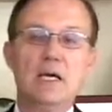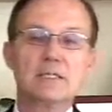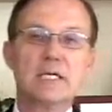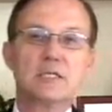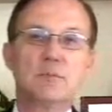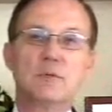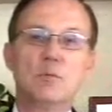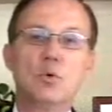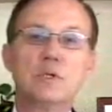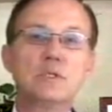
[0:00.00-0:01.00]

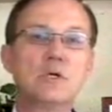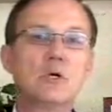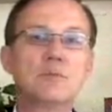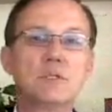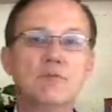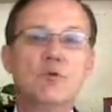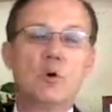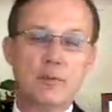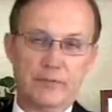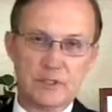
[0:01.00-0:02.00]
assessment more in terms of
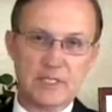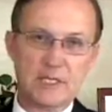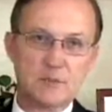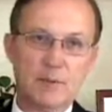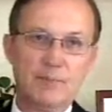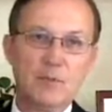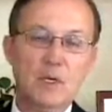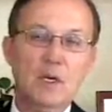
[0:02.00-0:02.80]
formative assessment.